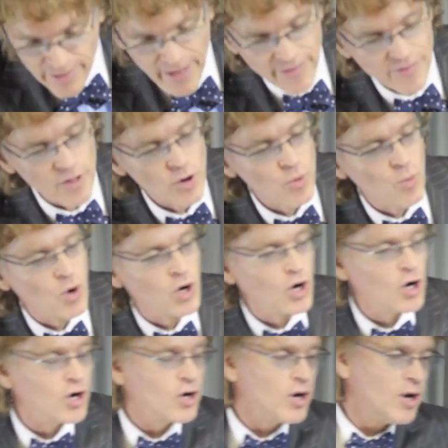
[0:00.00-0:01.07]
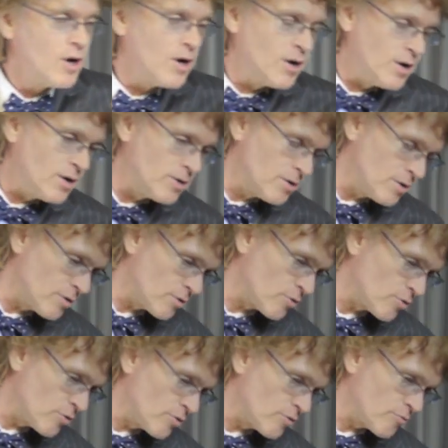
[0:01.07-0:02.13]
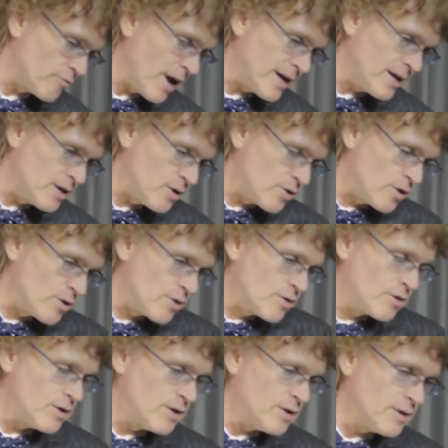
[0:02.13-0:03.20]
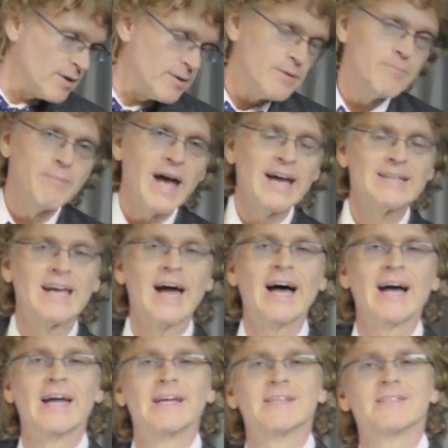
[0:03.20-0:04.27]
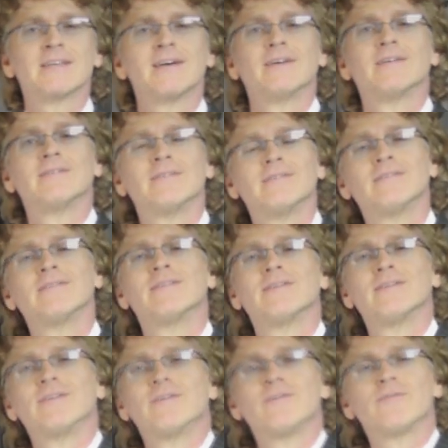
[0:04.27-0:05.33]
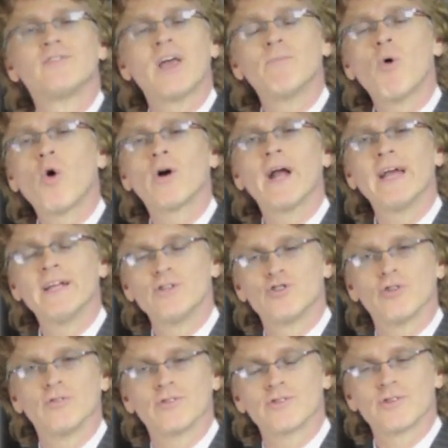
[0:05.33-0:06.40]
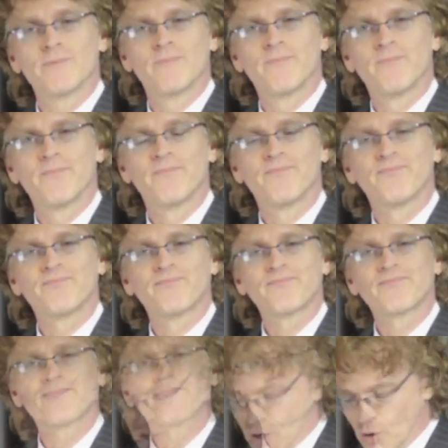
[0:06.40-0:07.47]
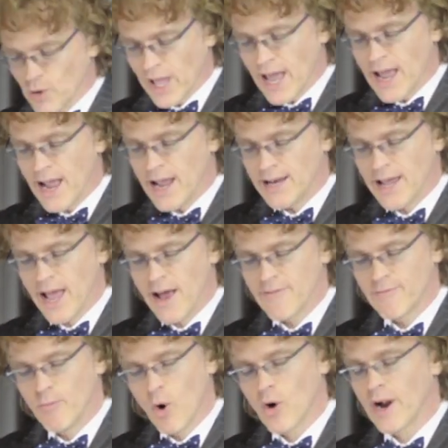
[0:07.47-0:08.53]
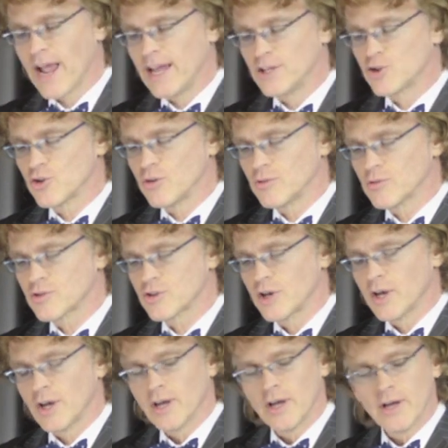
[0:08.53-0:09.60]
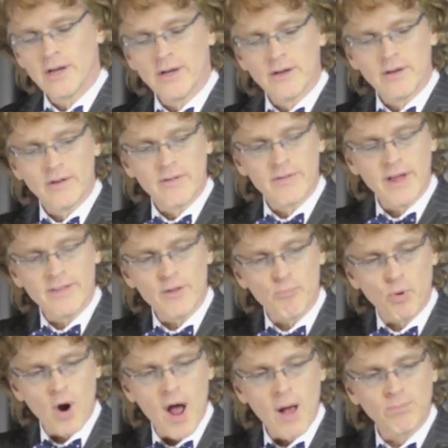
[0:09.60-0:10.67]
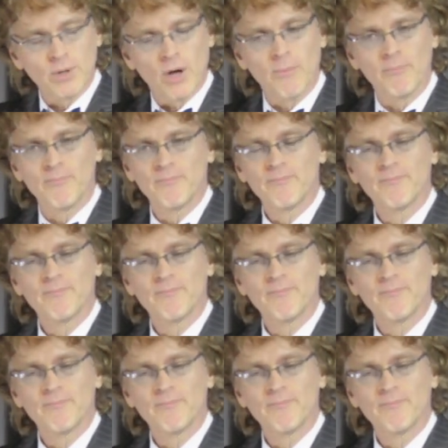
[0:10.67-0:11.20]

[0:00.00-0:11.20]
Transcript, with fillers: than there were regular bad guys say more angels is it okay to have more angels than the problem